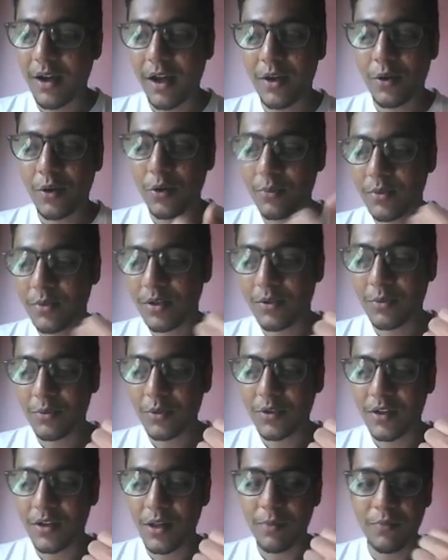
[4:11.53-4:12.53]
I hope this
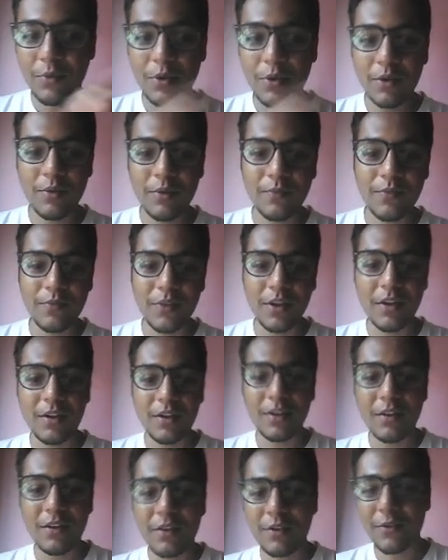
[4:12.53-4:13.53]
was helpful.
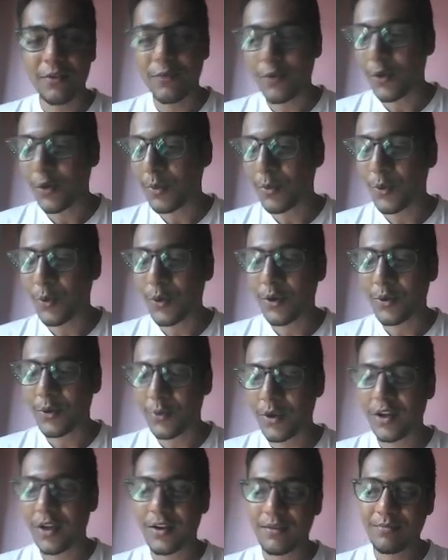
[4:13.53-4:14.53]
For more, you
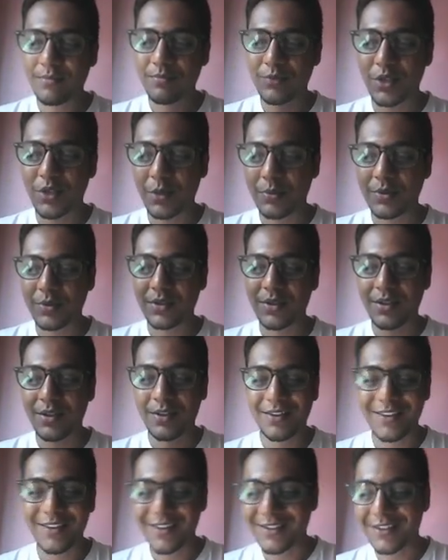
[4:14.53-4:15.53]
can
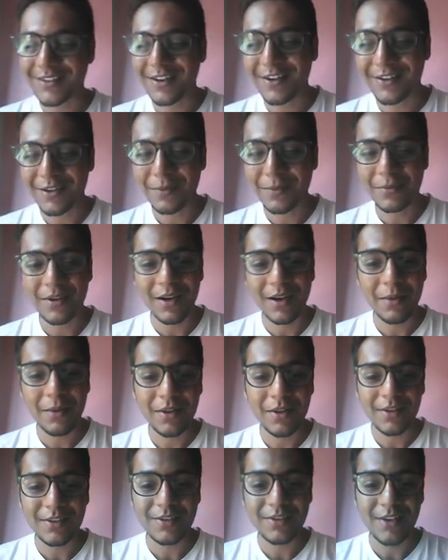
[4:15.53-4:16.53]
consider
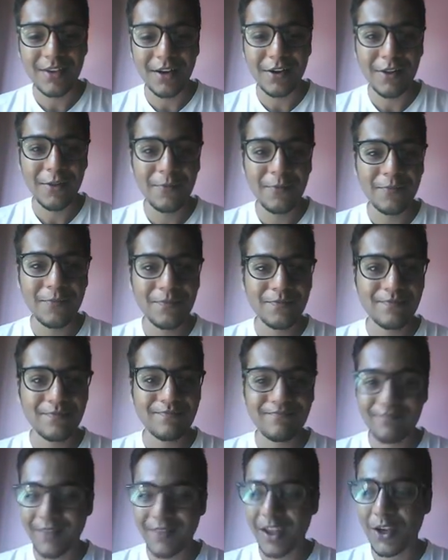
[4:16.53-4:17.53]
subscribing this channel.
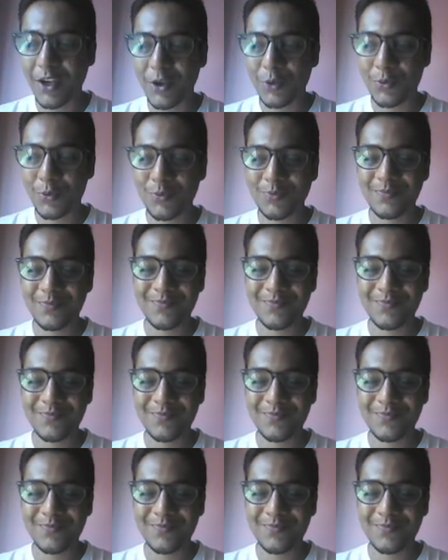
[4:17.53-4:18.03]
Thank you.